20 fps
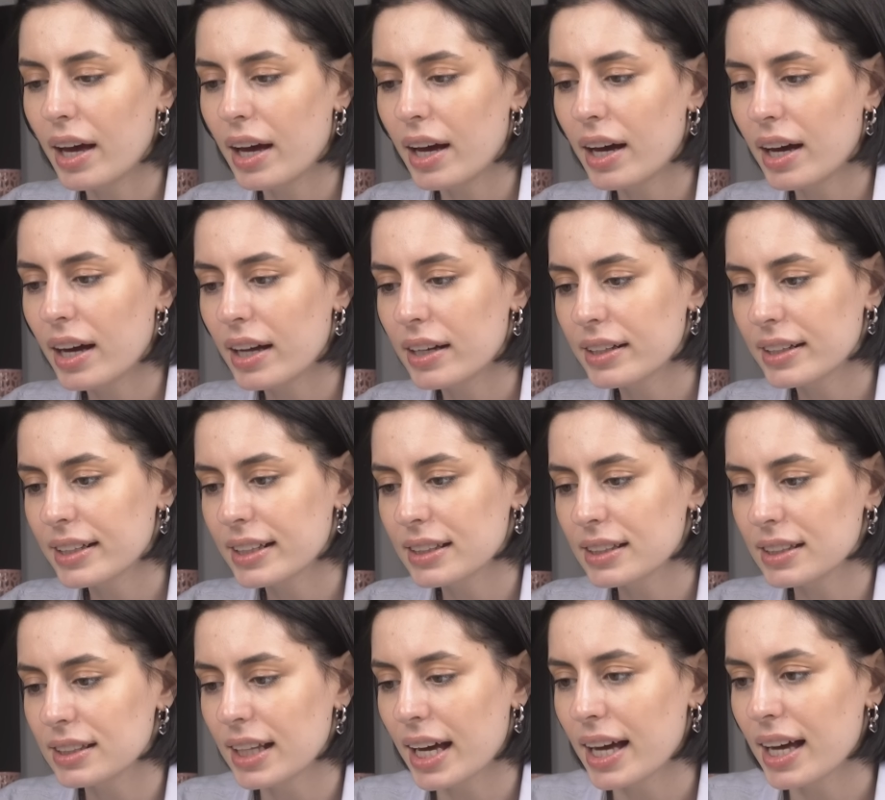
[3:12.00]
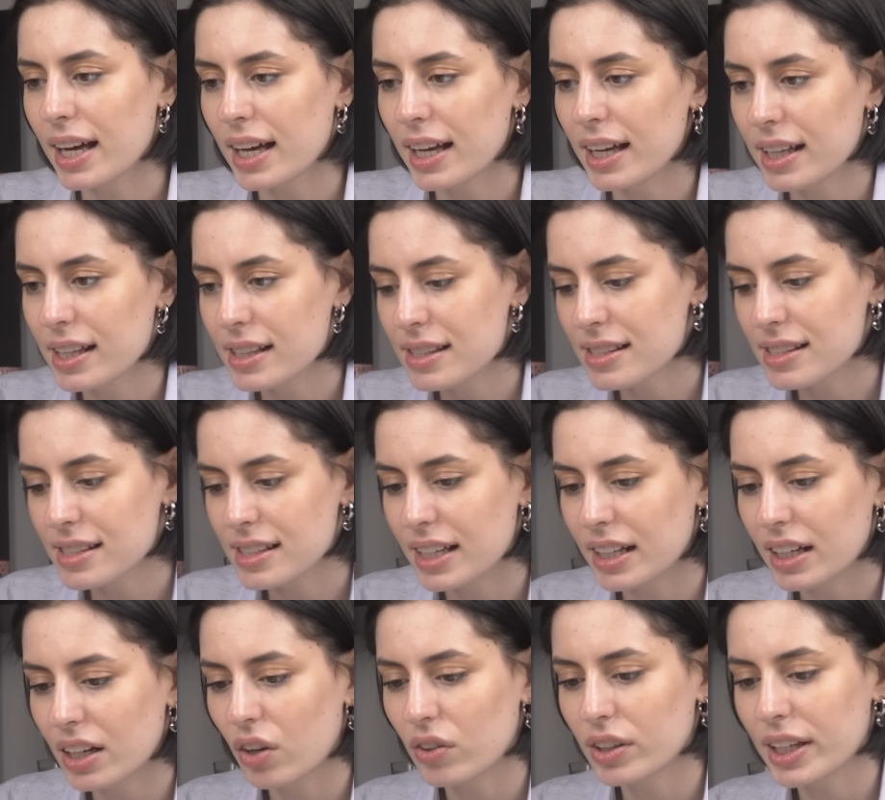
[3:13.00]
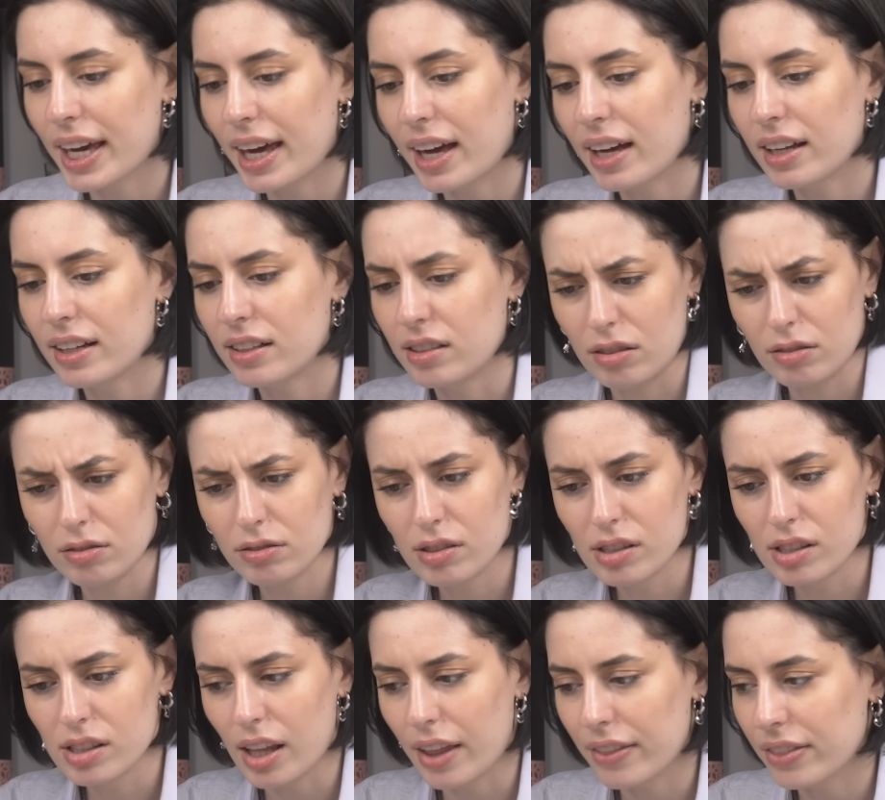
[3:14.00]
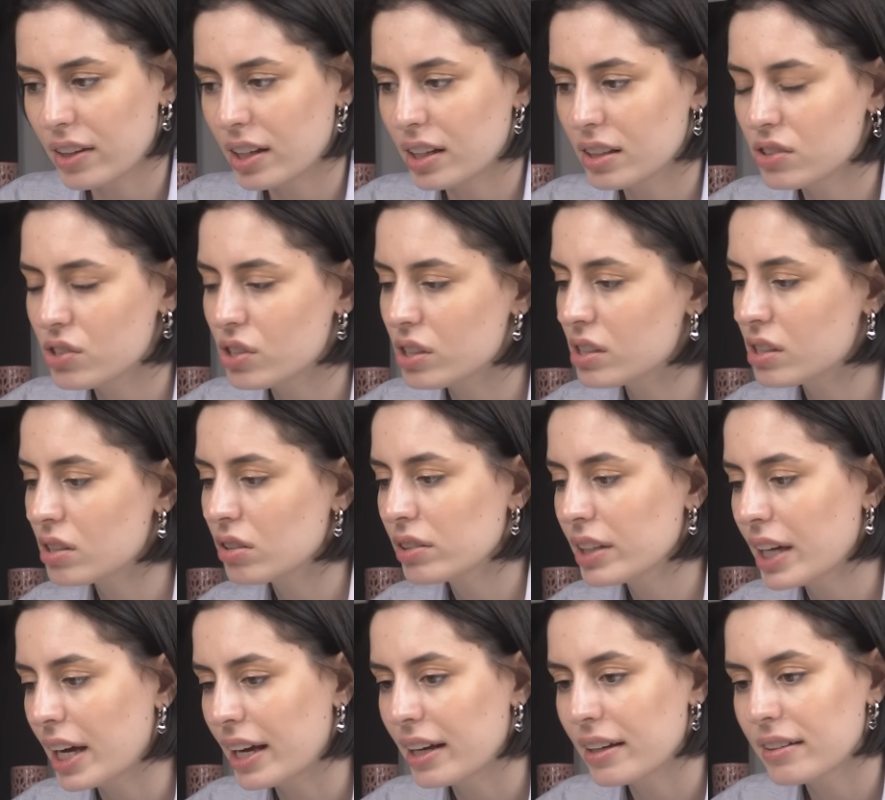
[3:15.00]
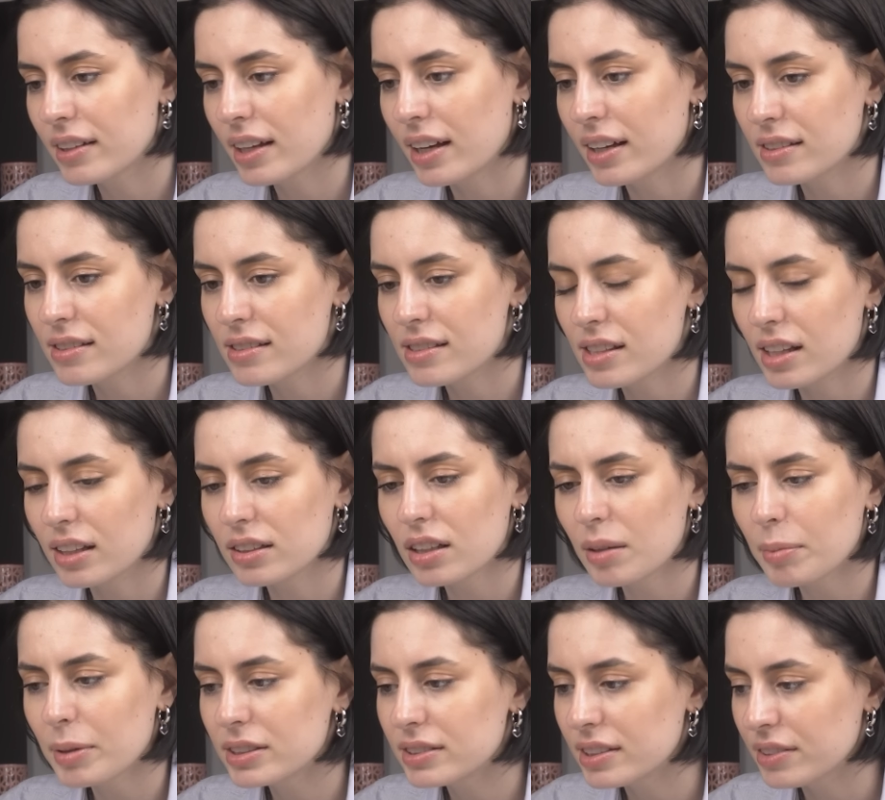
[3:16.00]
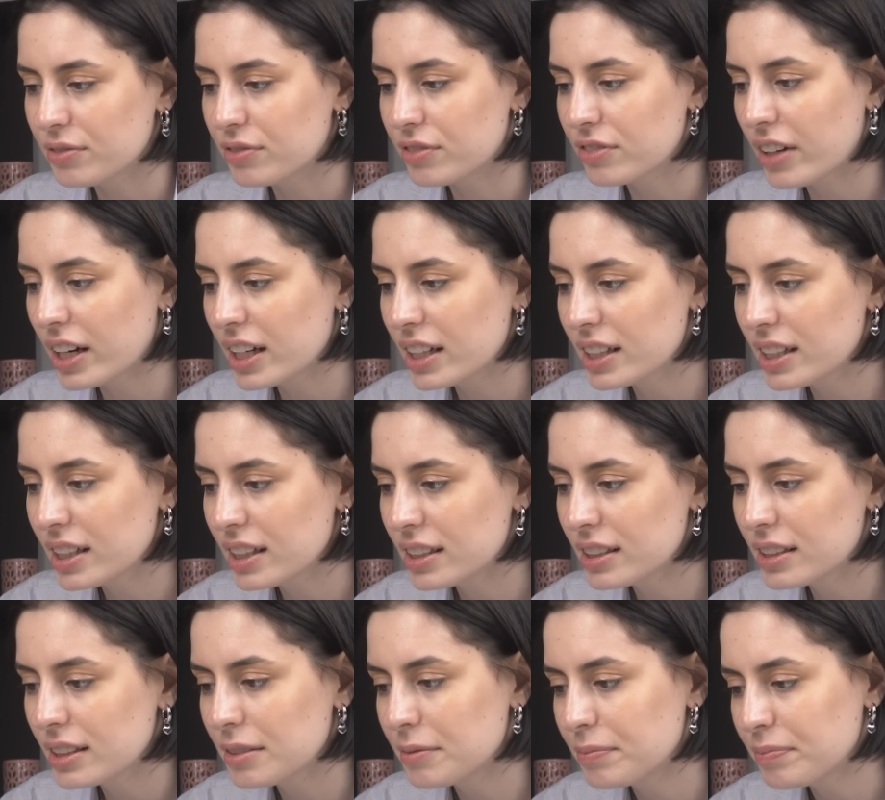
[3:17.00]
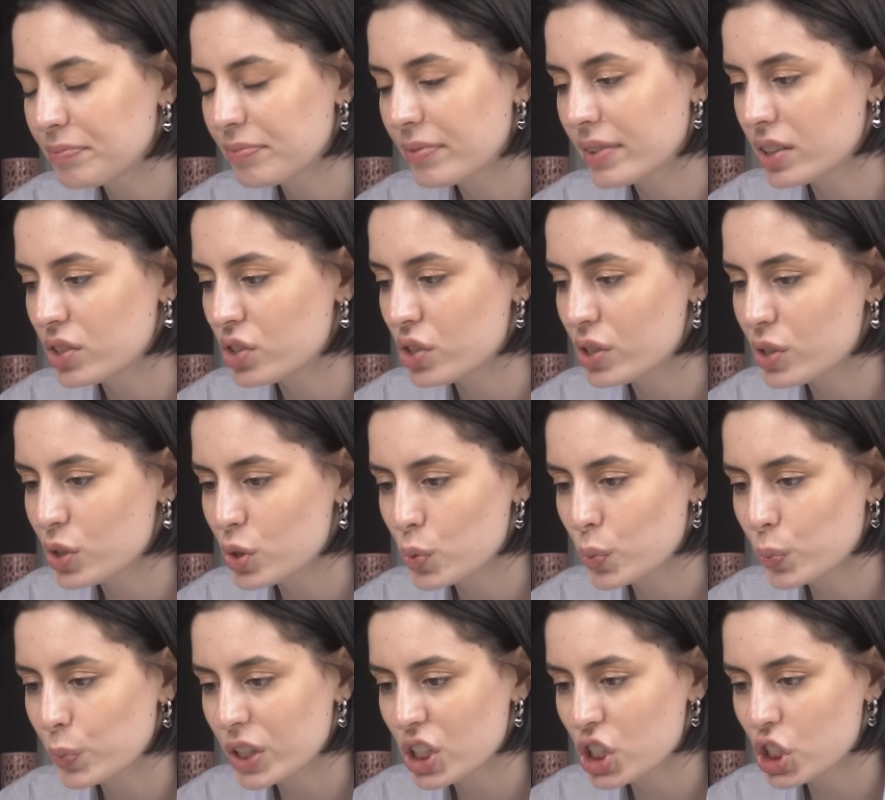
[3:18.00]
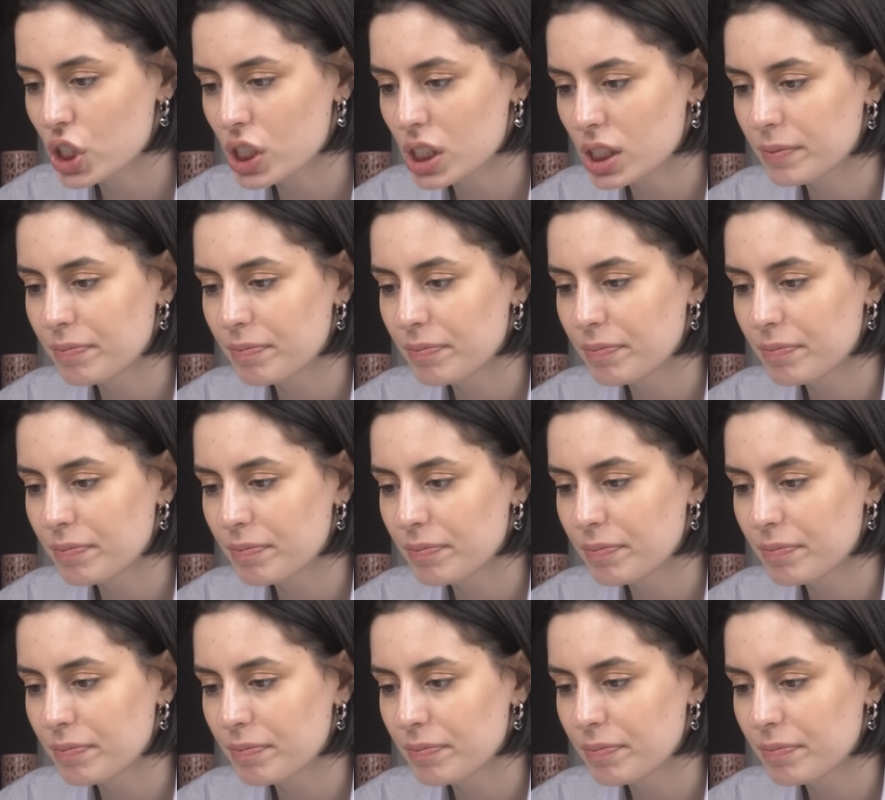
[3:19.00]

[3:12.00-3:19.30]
And let's get it on again. Oh, something just okay. It's a little bit different. Just switch.